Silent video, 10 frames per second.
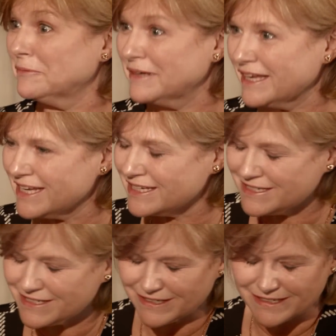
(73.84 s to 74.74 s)
and
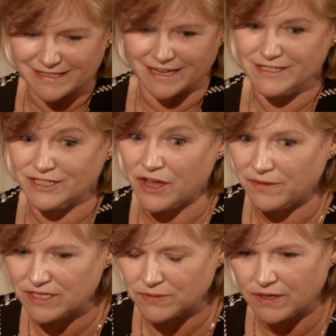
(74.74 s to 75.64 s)
started to go
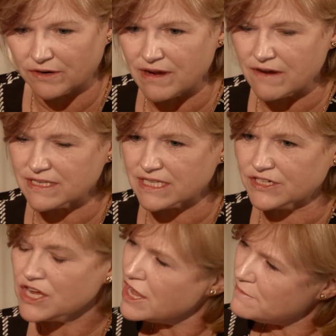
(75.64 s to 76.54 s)
into a career as
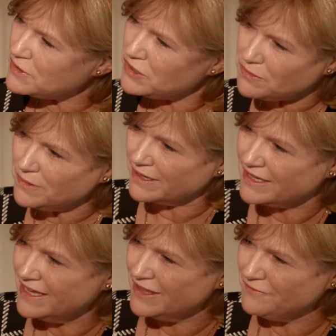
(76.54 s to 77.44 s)
such. But you were
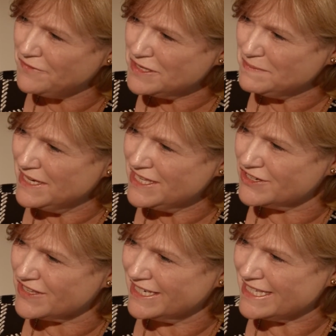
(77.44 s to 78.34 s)
First Minister,
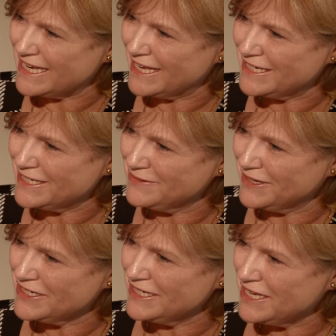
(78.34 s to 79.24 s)
as I understand it, to
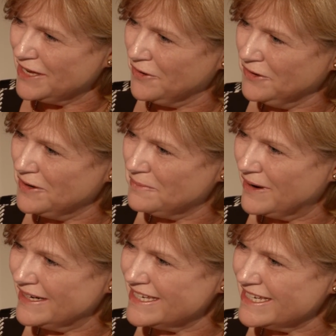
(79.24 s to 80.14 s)
actually take on an
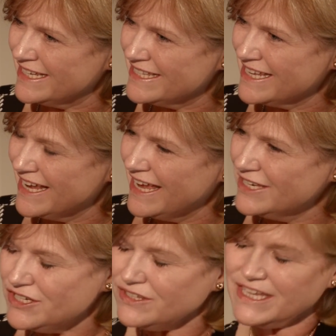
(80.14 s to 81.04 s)
apprentice.
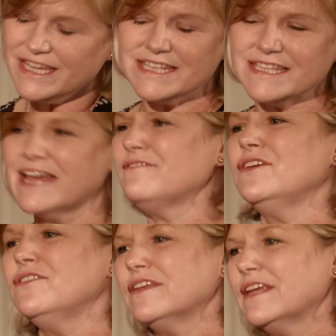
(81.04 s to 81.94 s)
Do you think it's an
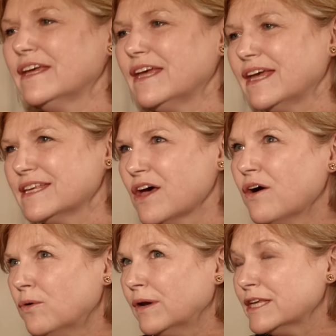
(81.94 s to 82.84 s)
avenue that, as a whole,